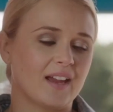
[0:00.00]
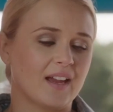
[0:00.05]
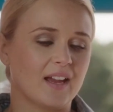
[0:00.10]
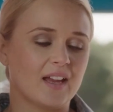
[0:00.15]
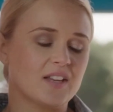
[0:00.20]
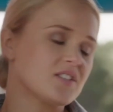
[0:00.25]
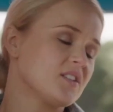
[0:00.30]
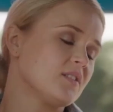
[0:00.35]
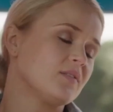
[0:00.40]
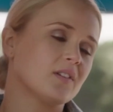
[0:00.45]

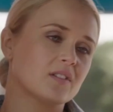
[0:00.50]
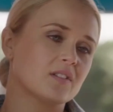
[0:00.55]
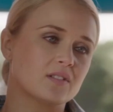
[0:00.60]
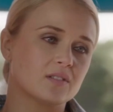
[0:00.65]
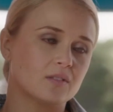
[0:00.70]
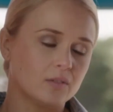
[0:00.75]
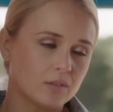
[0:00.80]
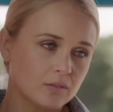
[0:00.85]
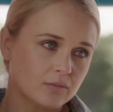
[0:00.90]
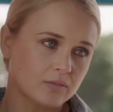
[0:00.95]
And she feels
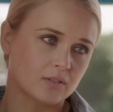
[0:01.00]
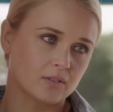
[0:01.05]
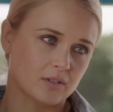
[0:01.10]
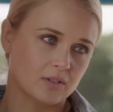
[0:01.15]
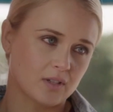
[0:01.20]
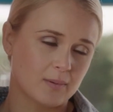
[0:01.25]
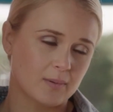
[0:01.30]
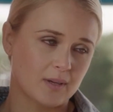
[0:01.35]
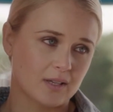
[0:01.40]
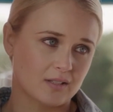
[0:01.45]
awful
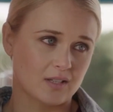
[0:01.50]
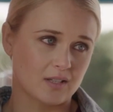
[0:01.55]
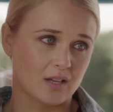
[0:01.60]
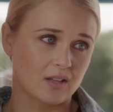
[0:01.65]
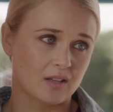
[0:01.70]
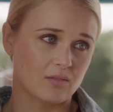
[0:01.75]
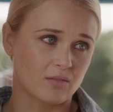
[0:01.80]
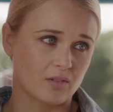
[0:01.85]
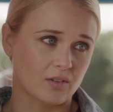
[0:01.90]
about saying the